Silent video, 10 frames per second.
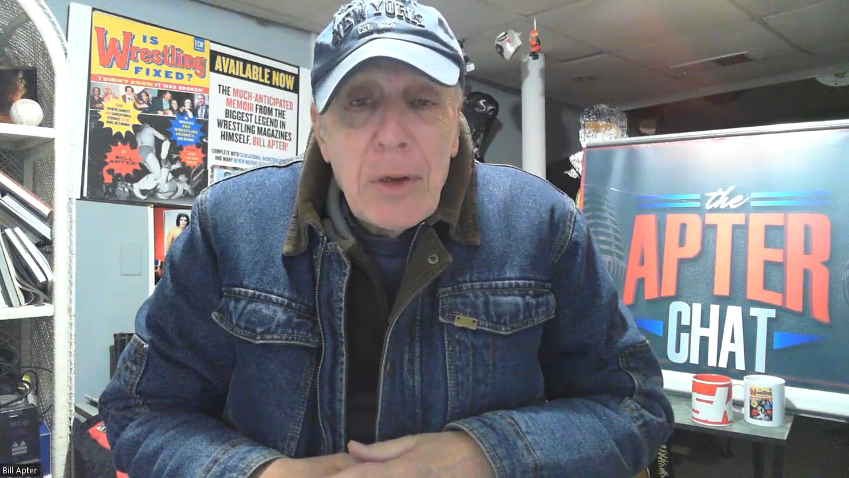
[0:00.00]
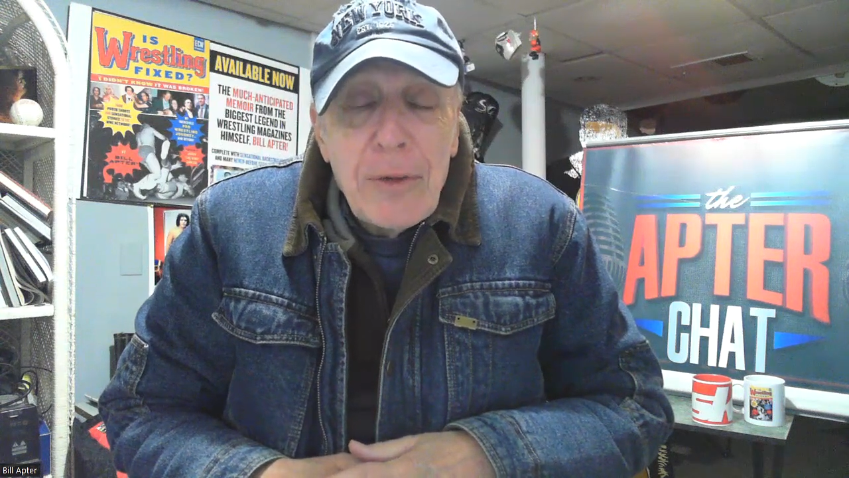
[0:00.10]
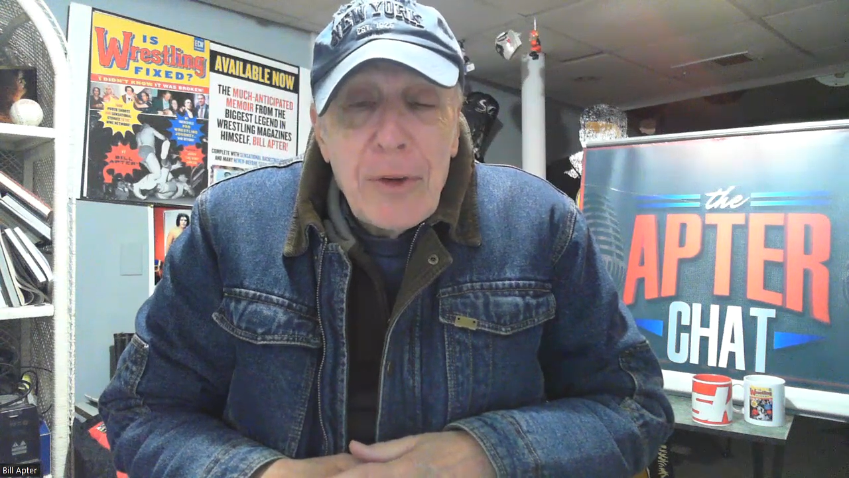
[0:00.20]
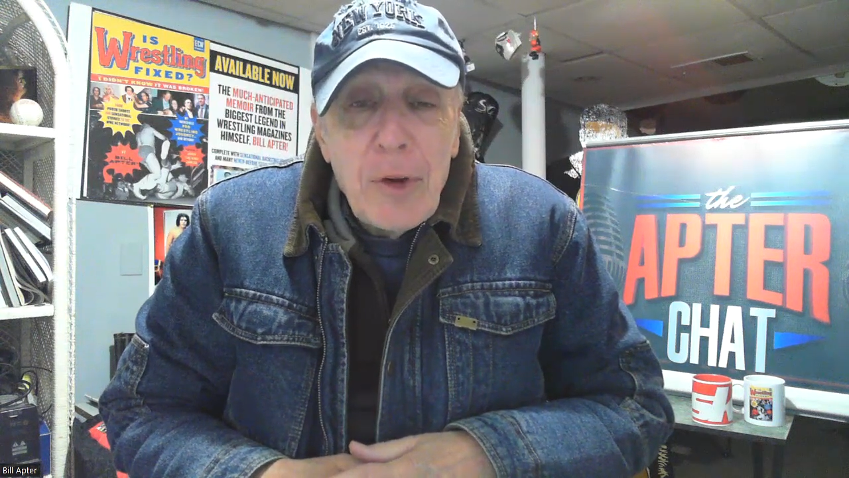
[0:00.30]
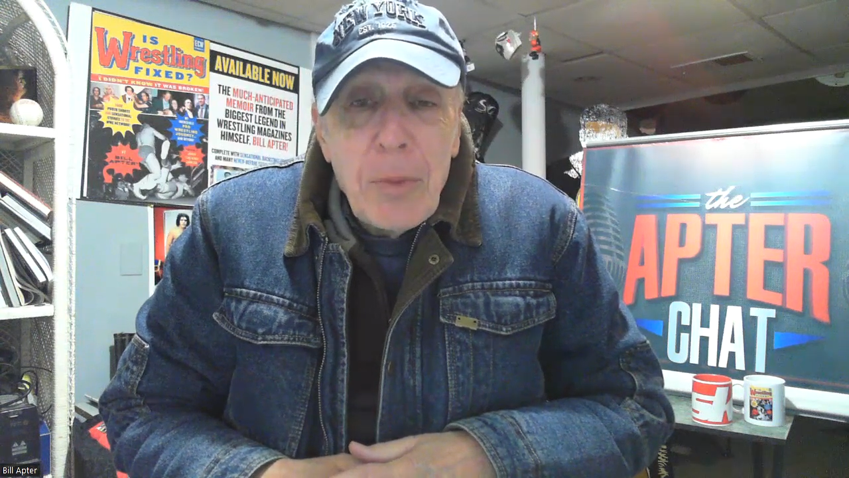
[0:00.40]

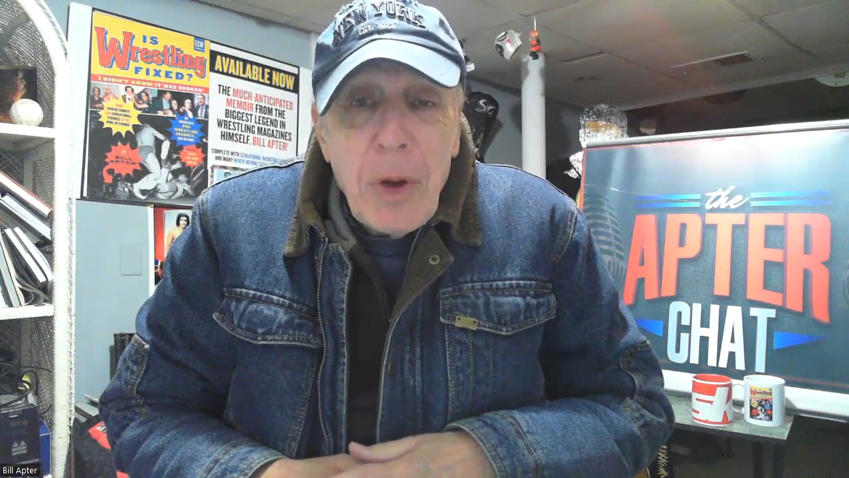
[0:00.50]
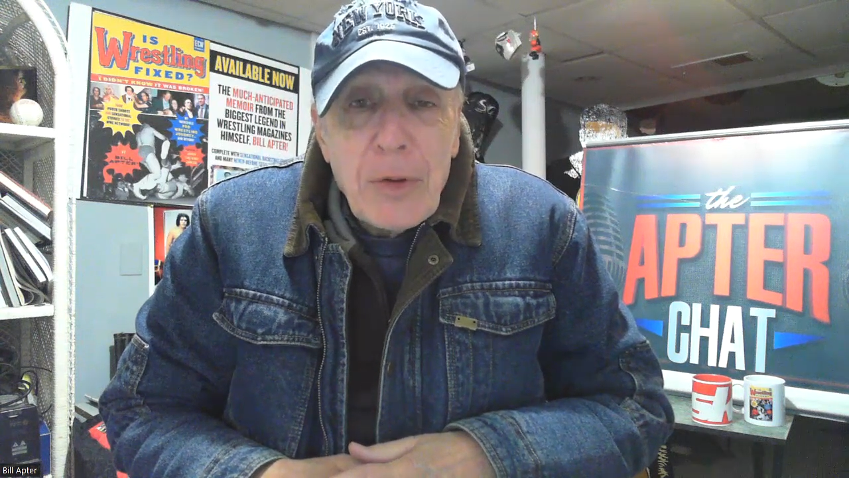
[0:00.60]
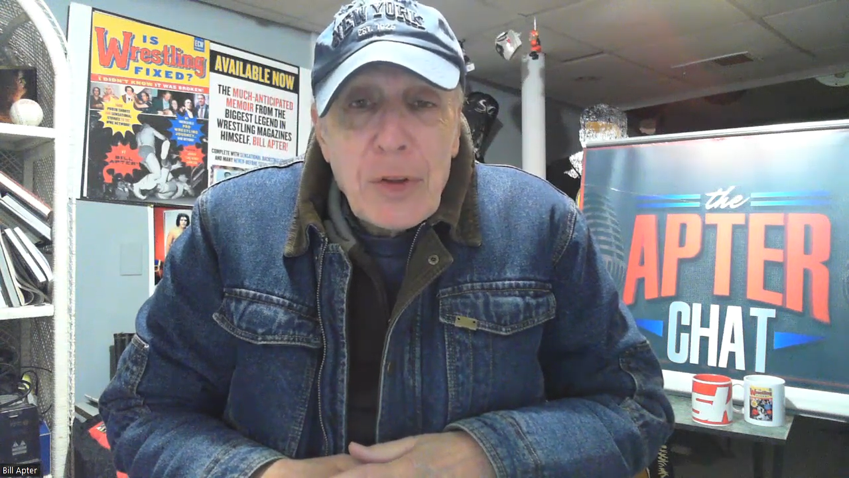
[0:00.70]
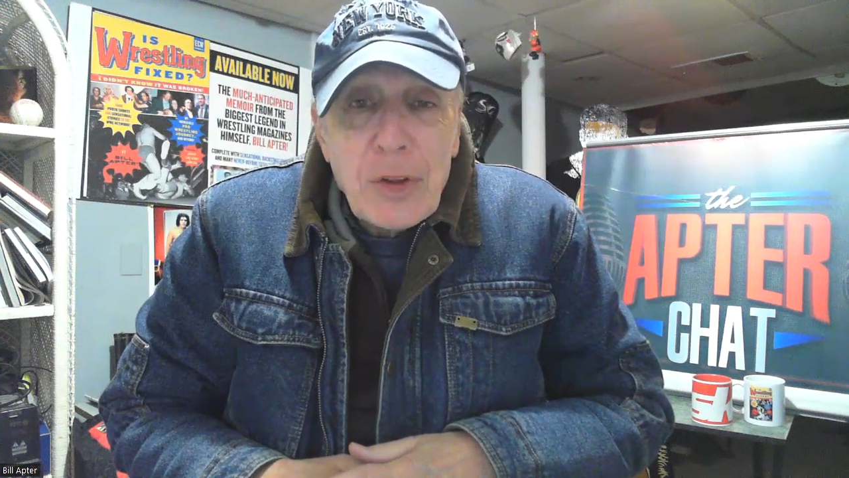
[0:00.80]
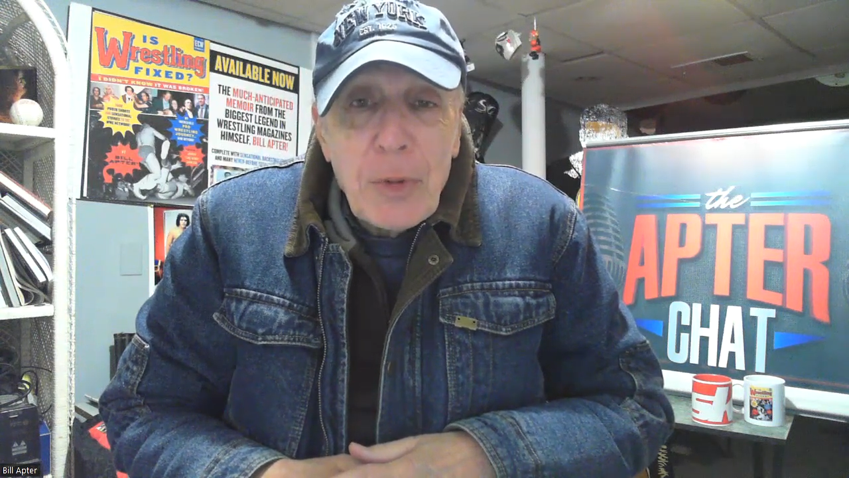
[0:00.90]
few
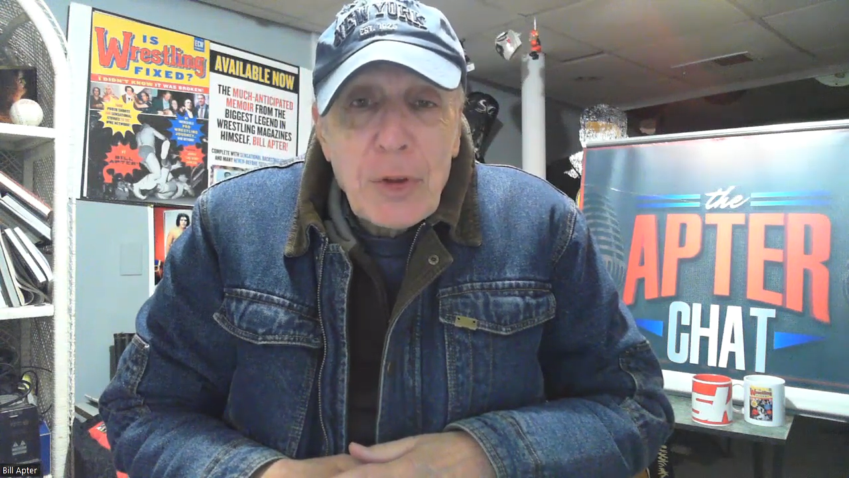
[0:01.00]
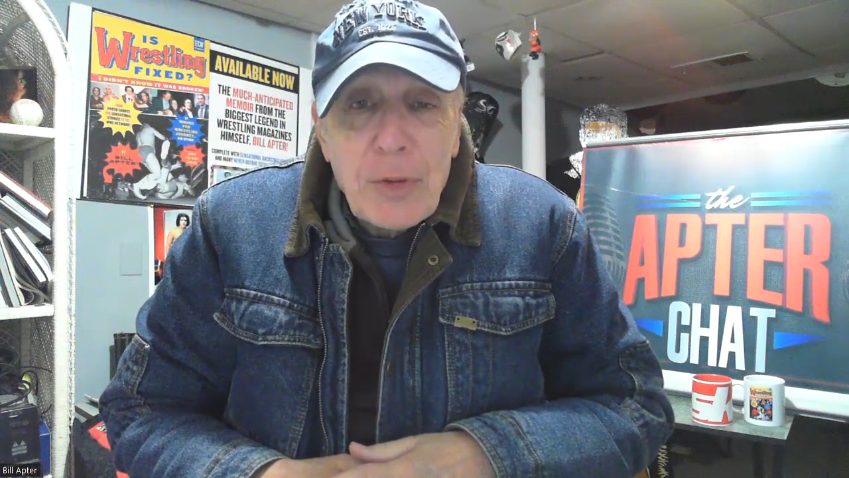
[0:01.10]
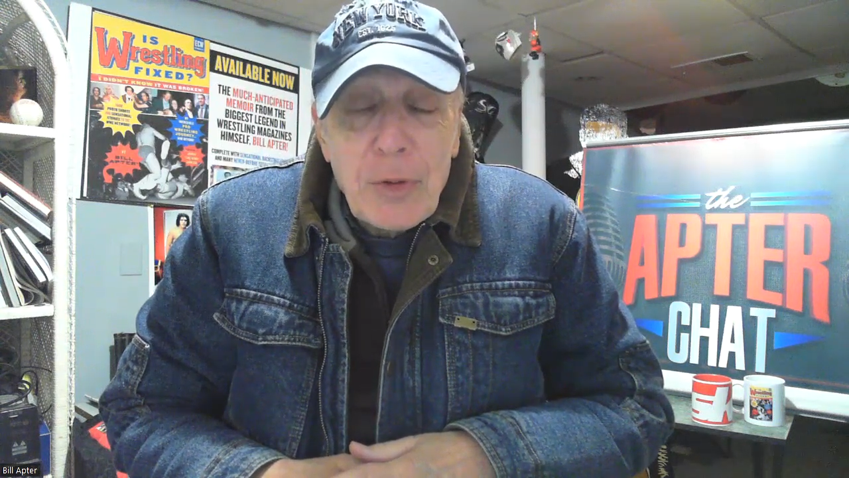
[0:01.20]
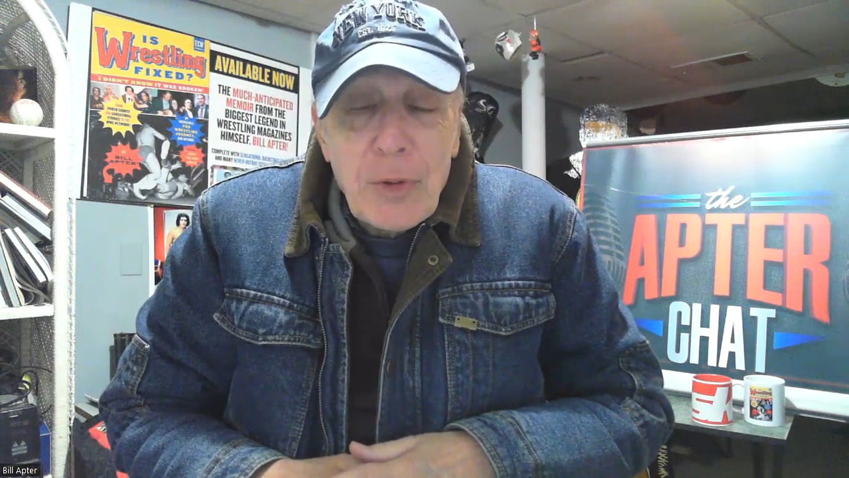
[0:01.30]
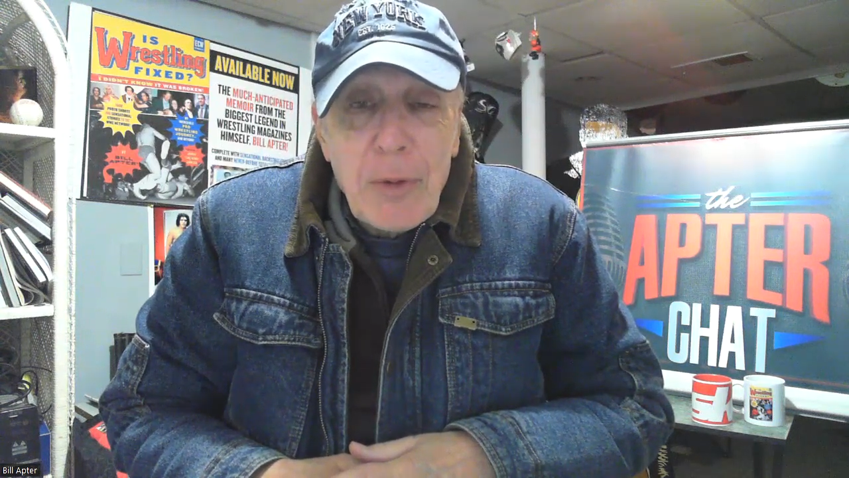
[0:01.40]
months, almost
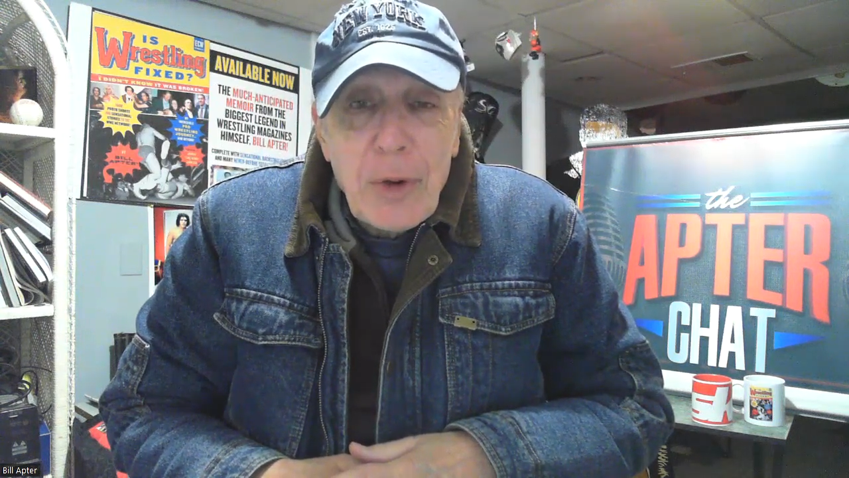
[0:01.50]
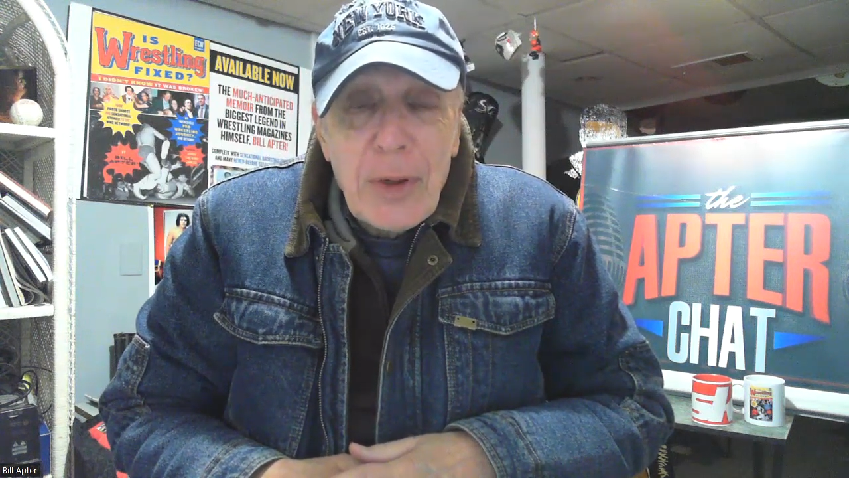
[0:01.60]
forever.